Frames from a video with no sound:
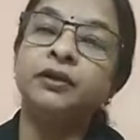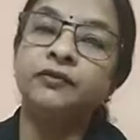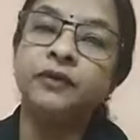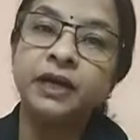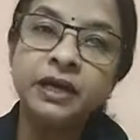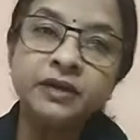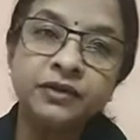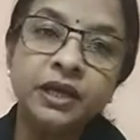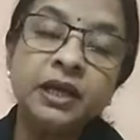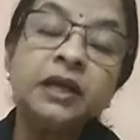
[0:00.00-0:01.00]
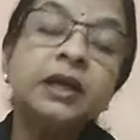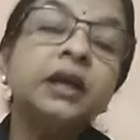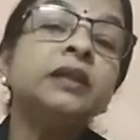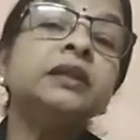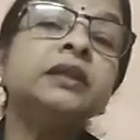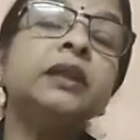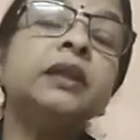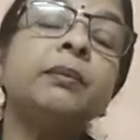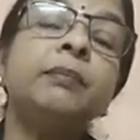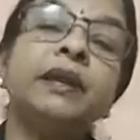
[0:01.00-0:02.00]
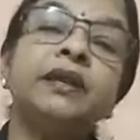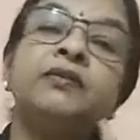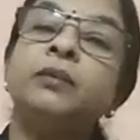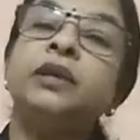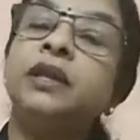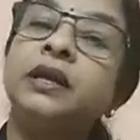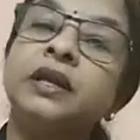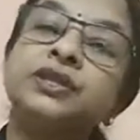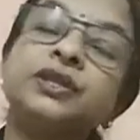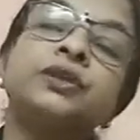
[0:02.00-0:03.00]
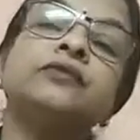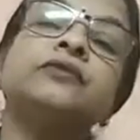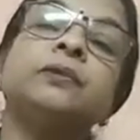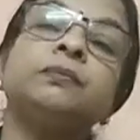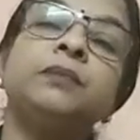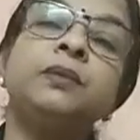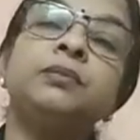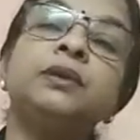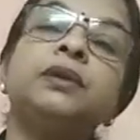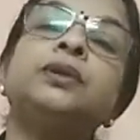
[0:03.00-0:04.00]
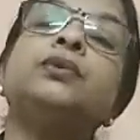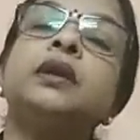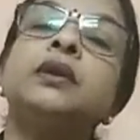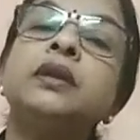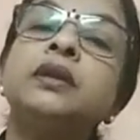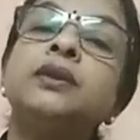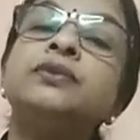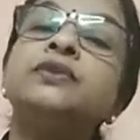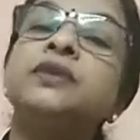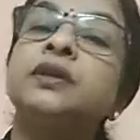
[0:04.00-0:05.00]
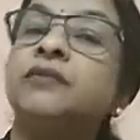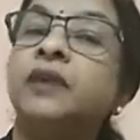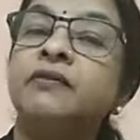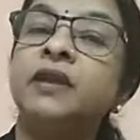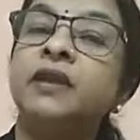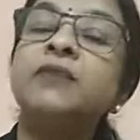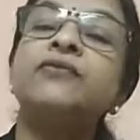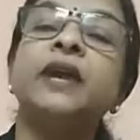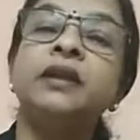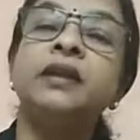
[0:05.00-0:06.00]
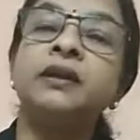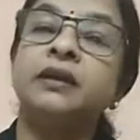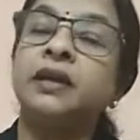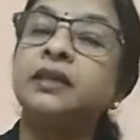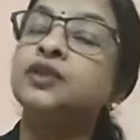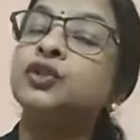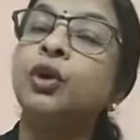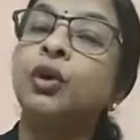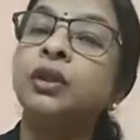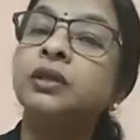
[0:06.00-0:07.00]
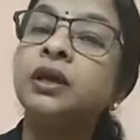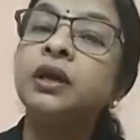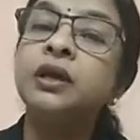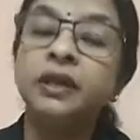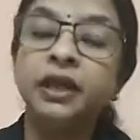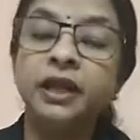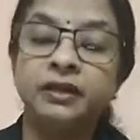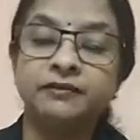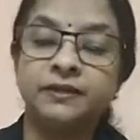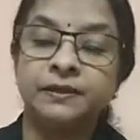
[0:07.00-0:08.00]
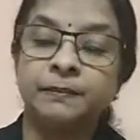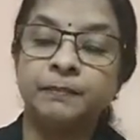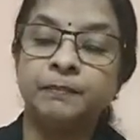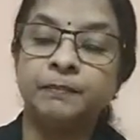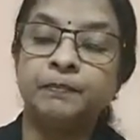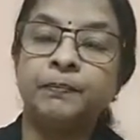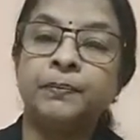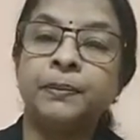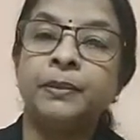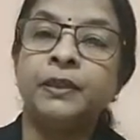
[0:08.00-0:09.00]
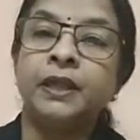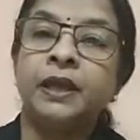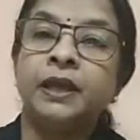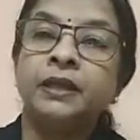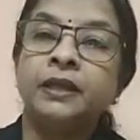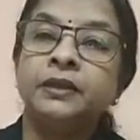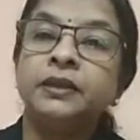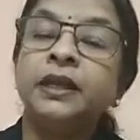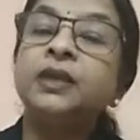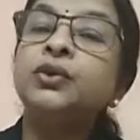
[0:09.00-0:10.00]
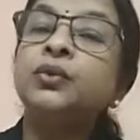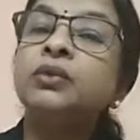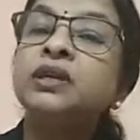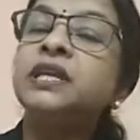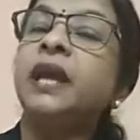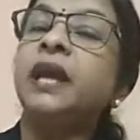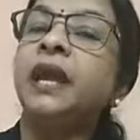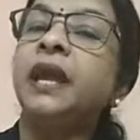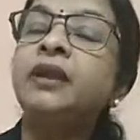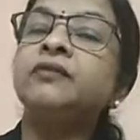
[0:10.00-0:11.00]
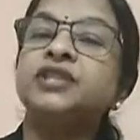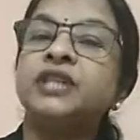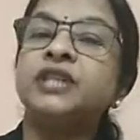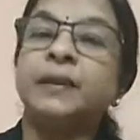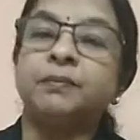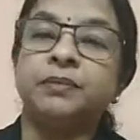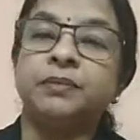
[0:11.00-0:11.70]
a country, the better will be the condition of the people to continue surviving, fighting against all the negatives. Then, towards the end of the chapter,